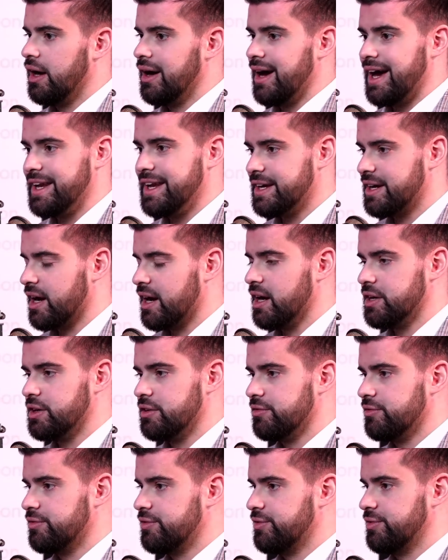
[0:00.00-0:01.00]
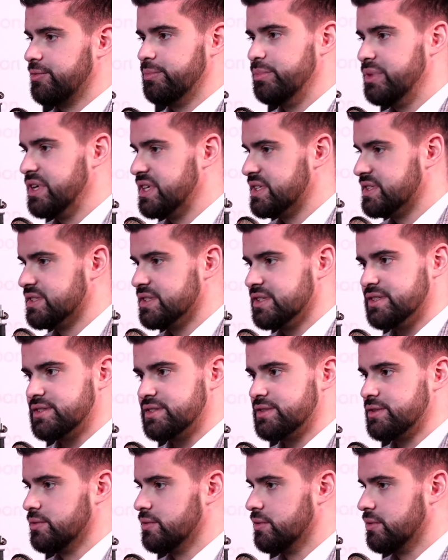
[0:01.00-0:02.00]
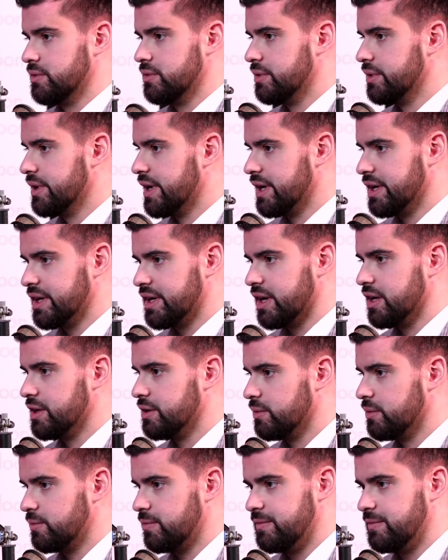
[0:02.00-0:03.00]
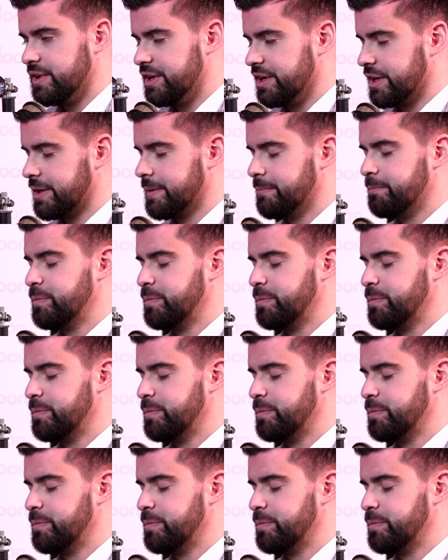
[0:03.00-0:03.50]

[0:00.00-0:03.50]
any kind of business or any kind of work.